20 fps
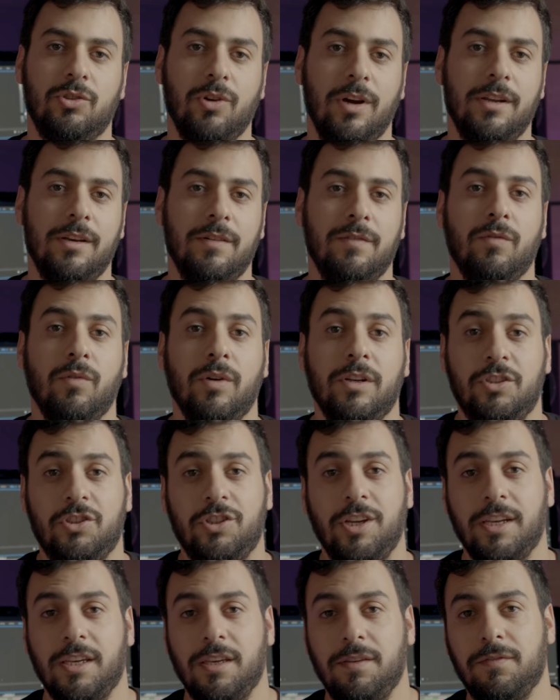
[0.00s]
Try to avoid
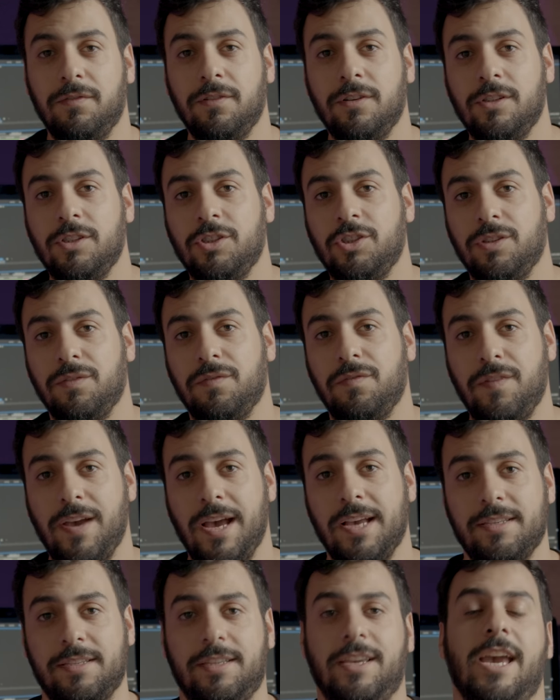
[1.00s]
shaky footage and
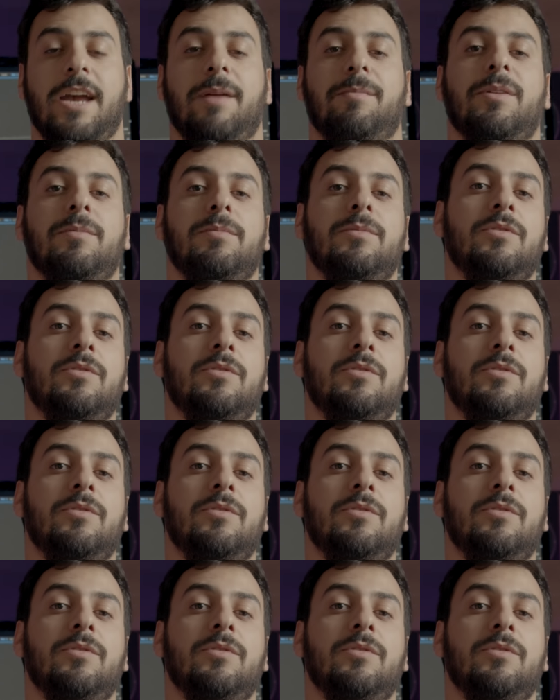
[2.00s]
fast camera